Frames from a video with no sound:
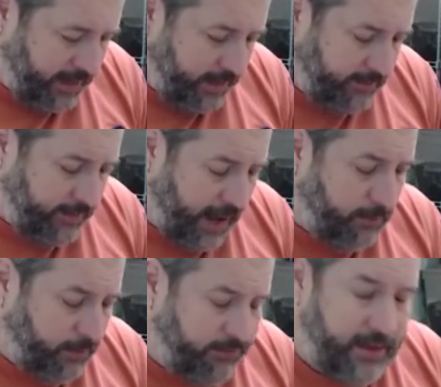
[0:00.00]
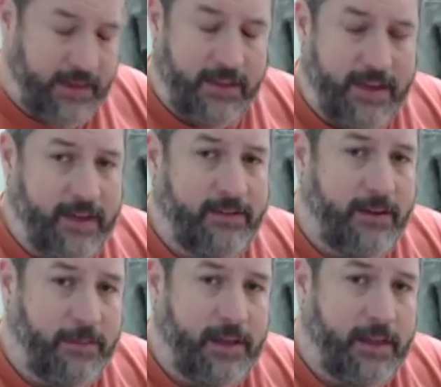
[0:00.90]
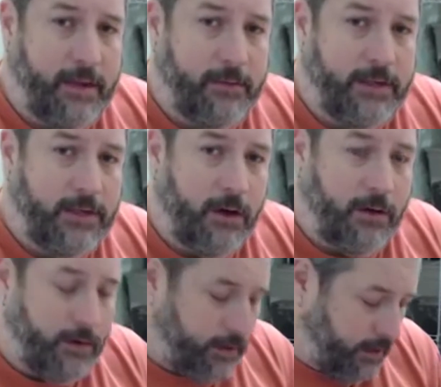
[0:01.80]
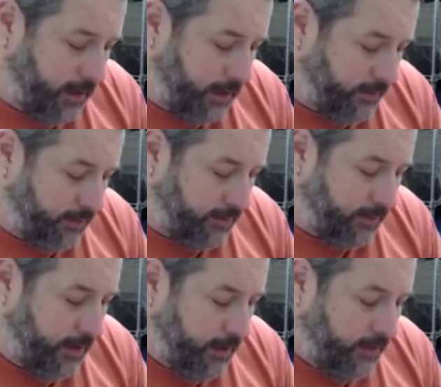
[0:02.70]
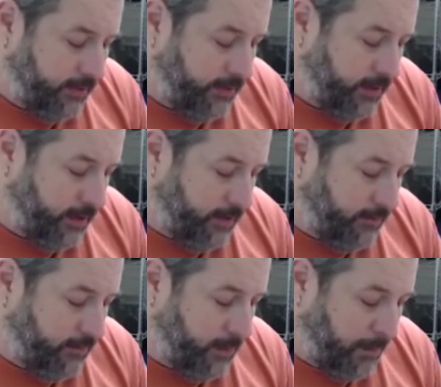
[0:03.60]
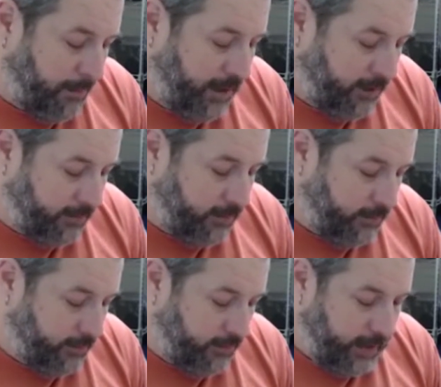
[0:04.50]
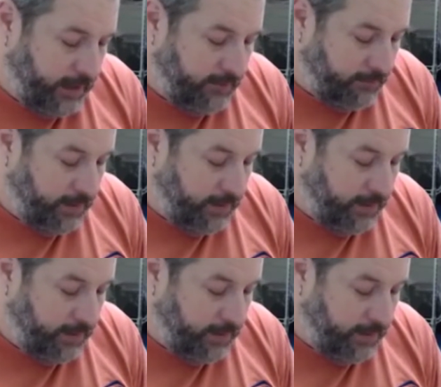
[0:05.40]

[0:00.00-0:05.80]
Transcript: these. I will say that the assembly language on the propeller, and